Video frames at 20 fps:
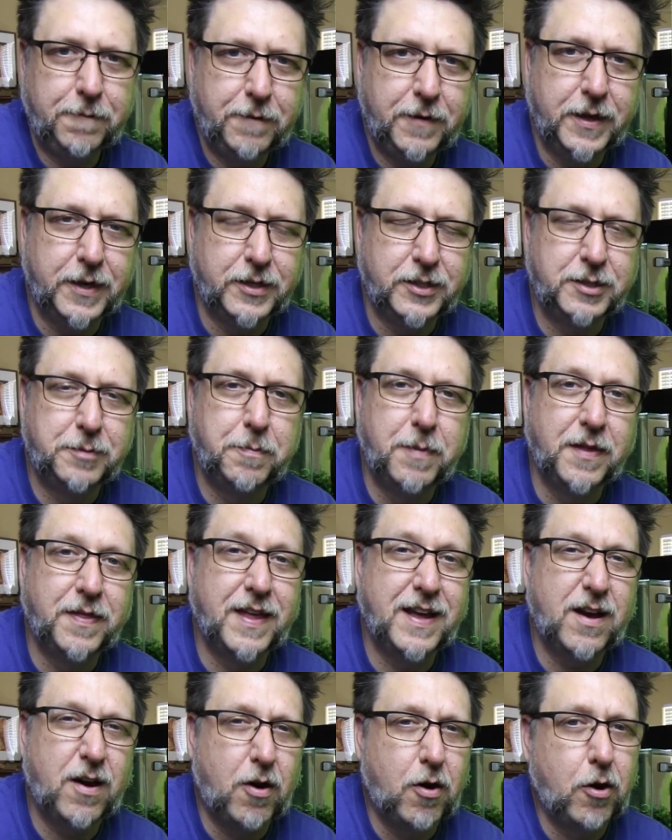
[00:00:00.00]
fish, but
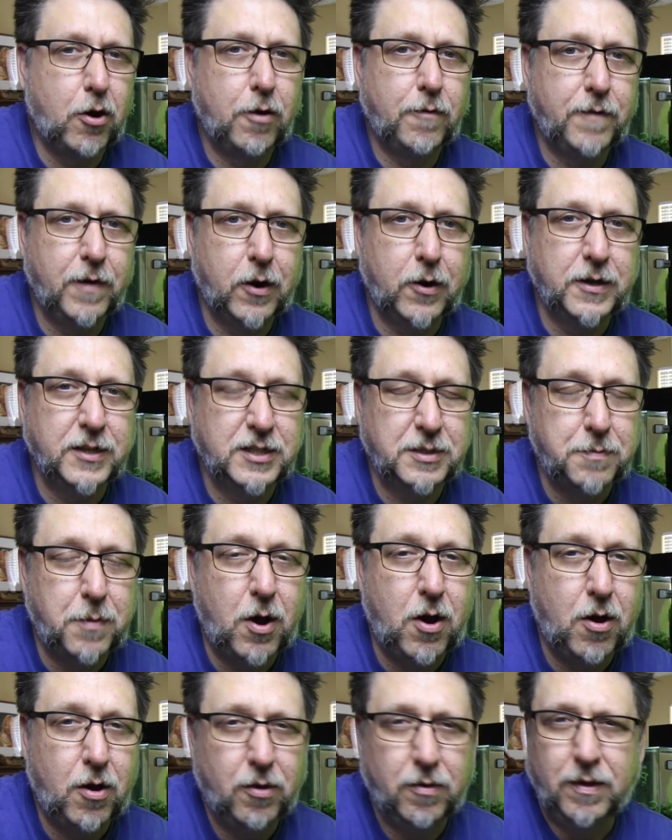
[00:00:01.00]
they are very
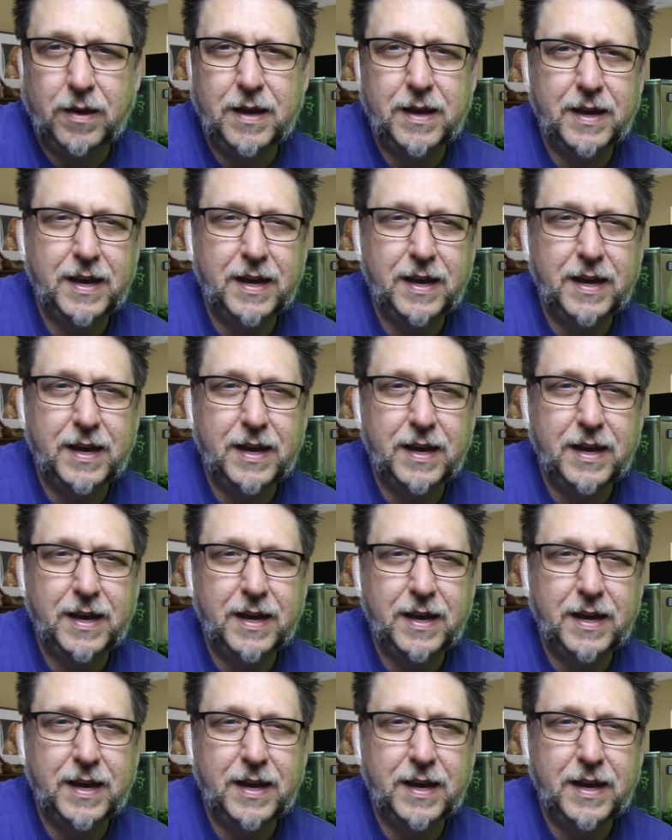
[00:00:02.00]
small.